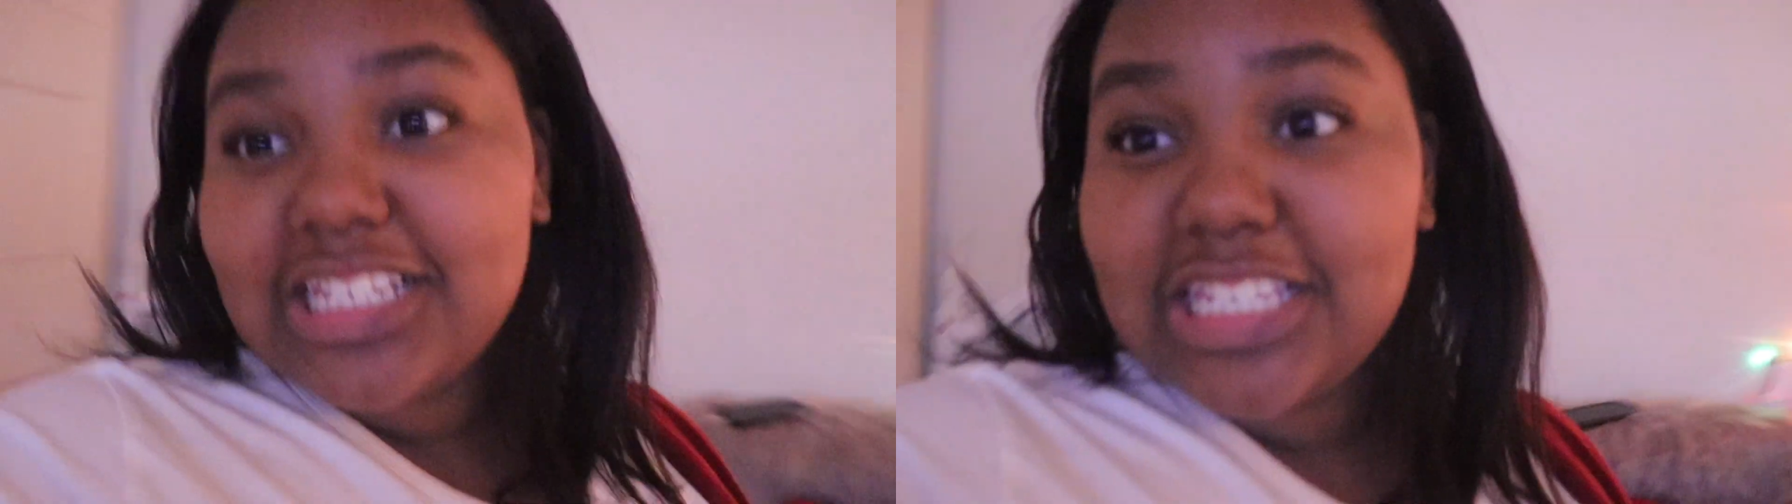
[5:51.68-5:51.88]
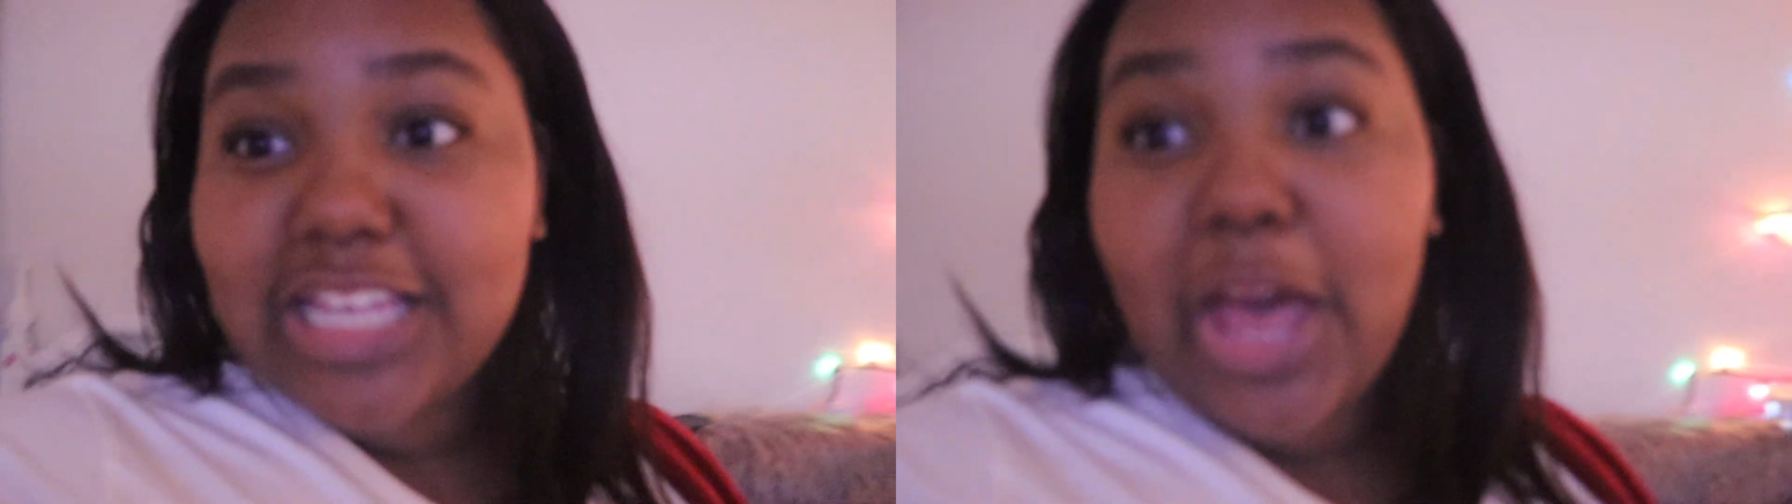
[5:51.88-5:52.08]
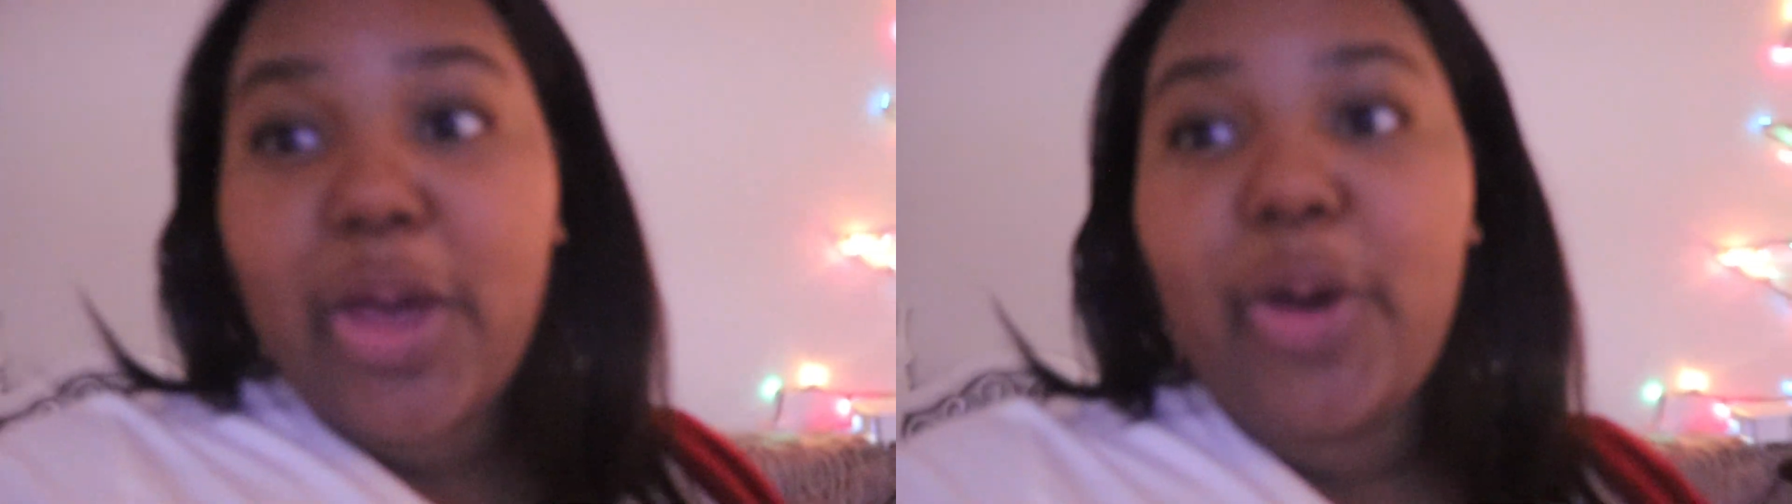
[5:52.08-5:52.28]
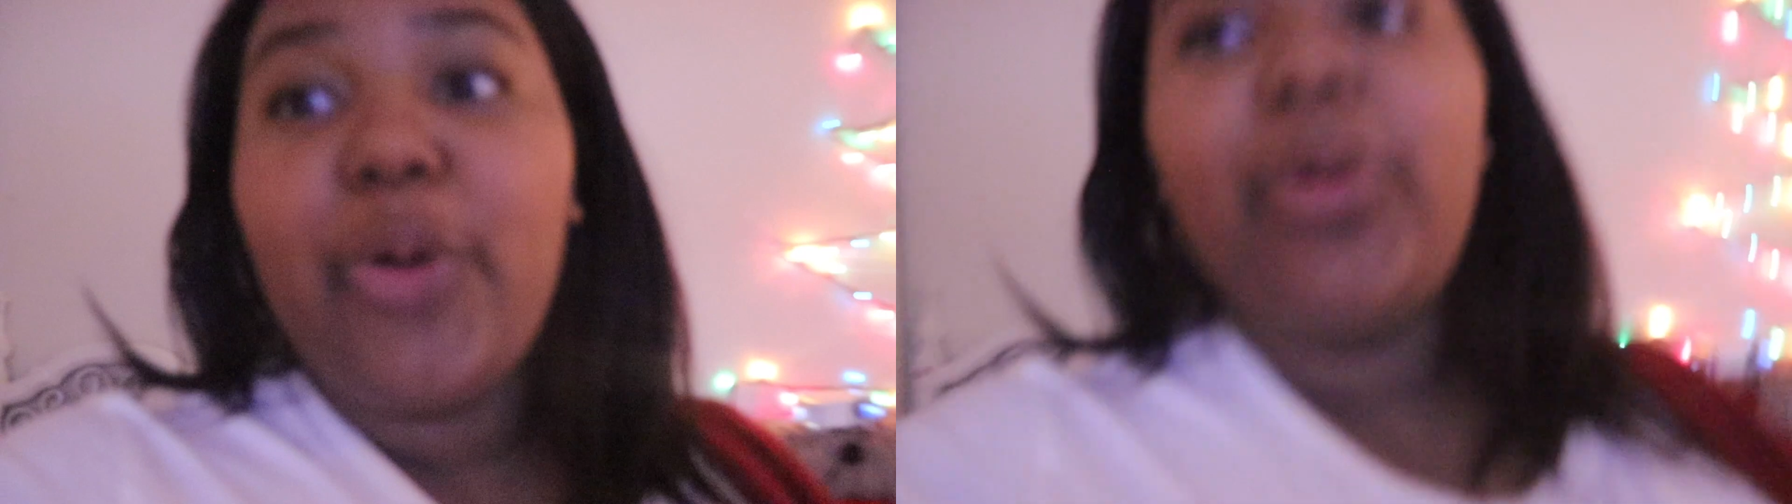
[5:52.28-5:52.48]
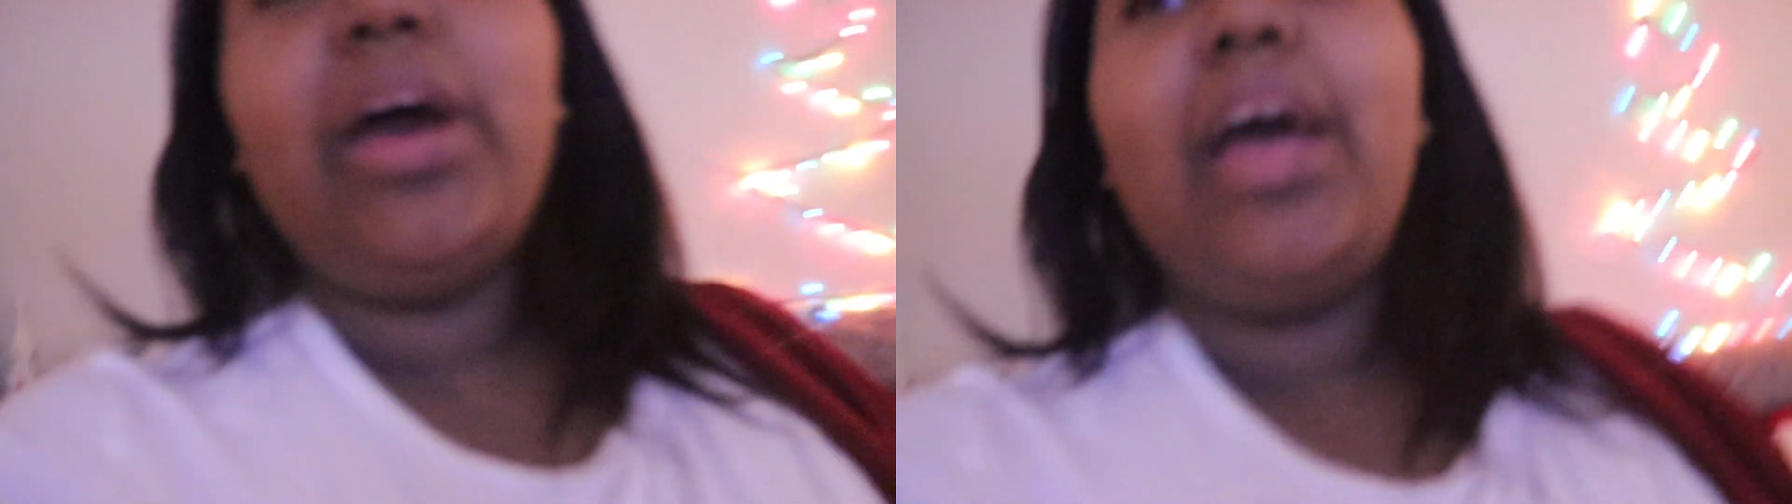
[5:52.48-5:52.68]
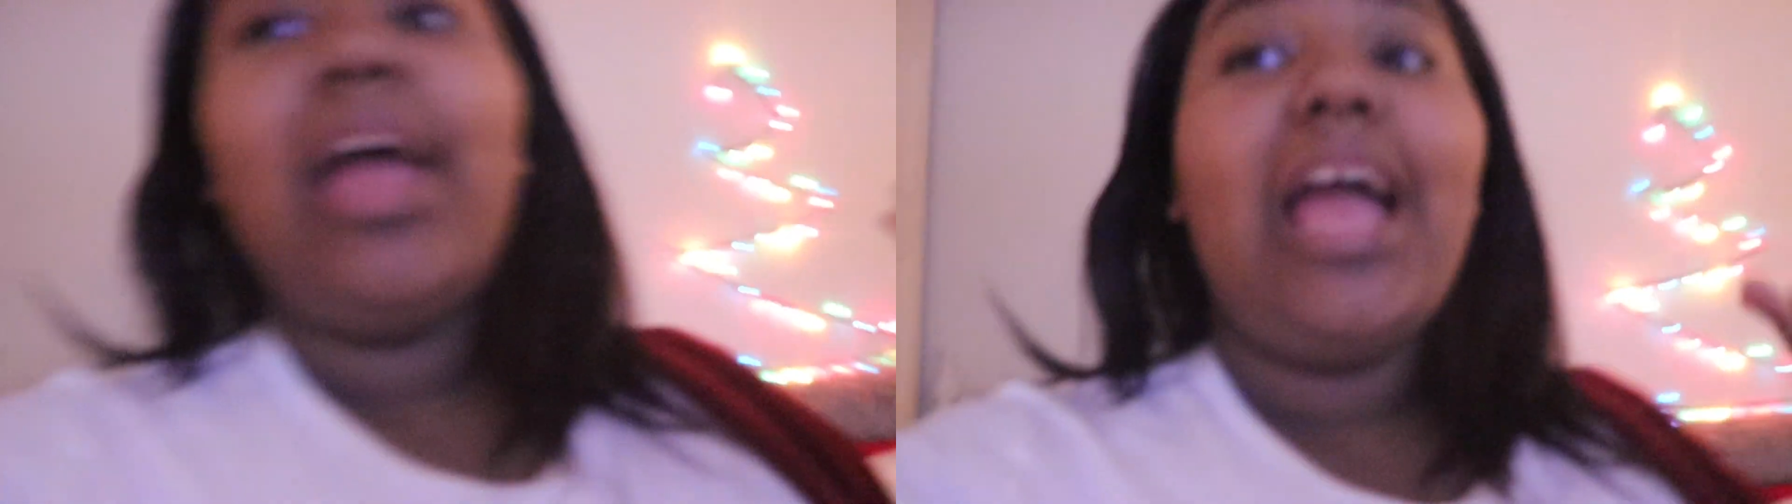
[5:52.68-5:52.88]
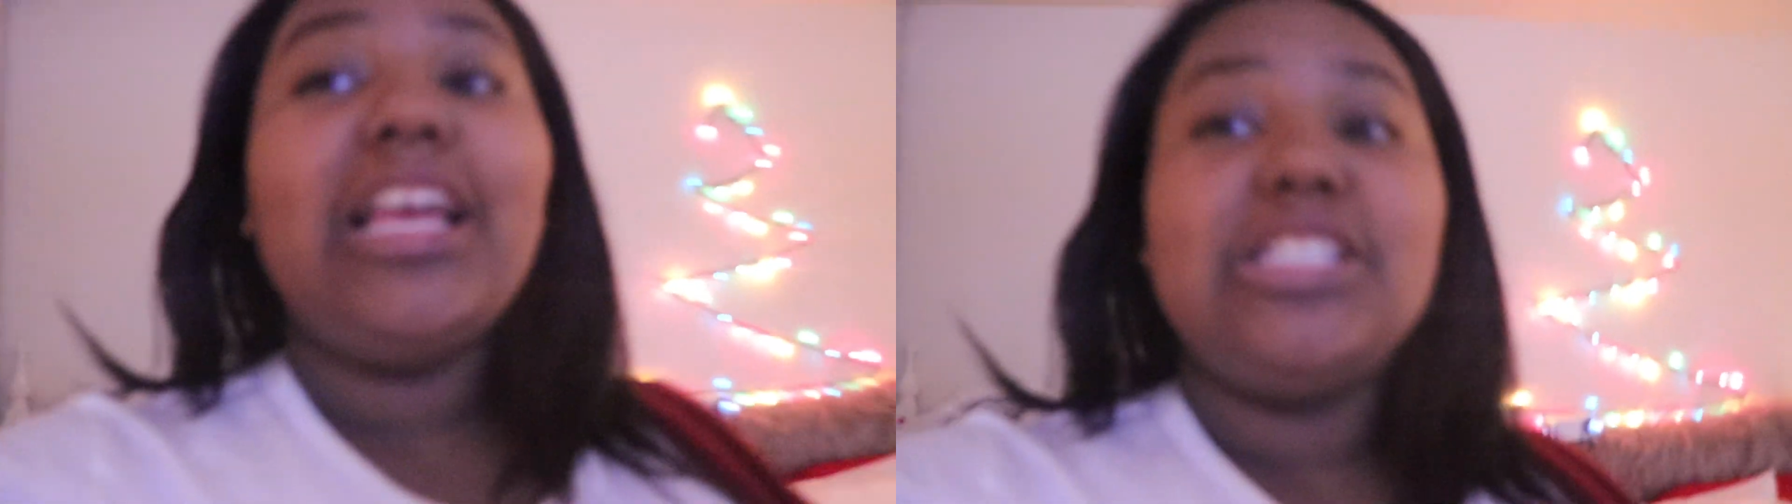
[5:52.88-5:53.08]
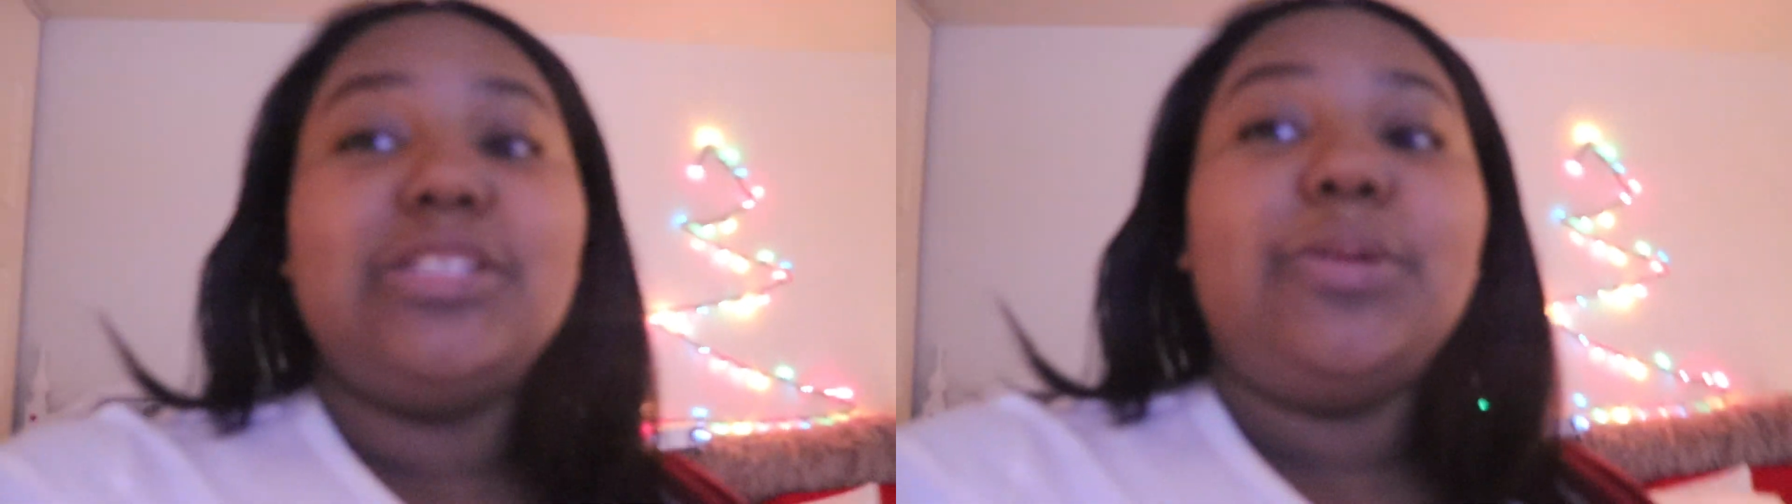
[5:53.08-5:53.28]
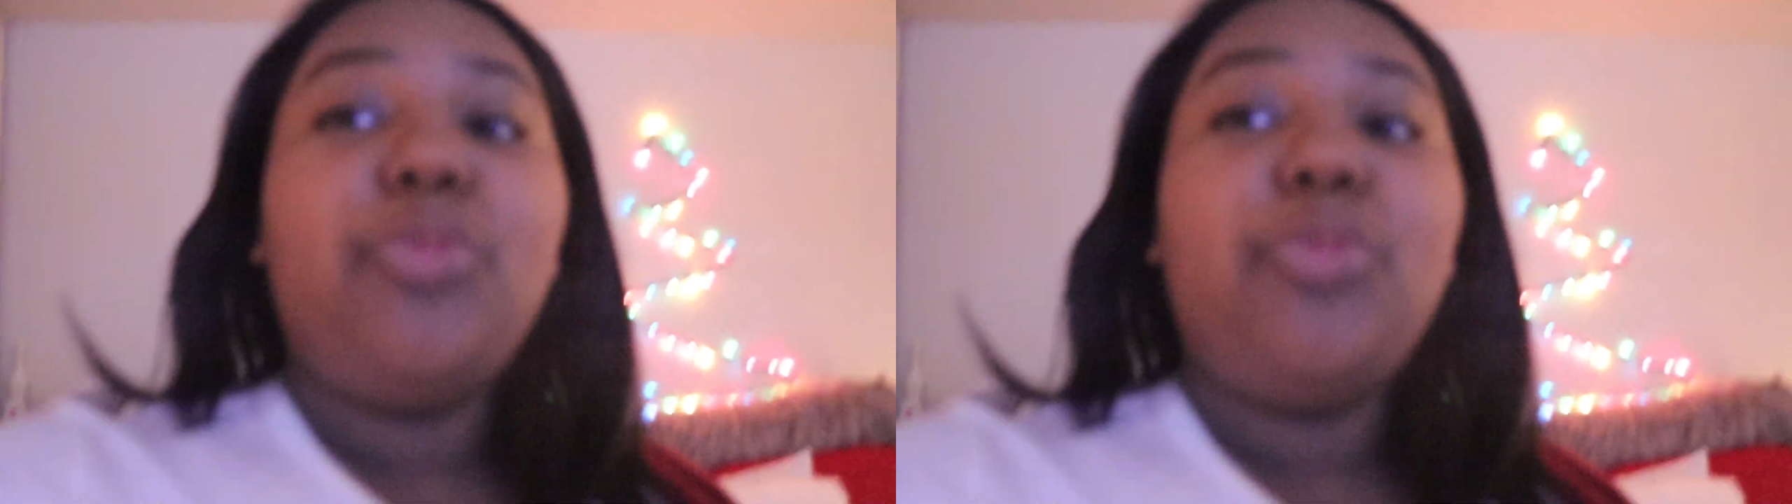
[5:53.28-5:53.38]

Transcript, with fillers: So, as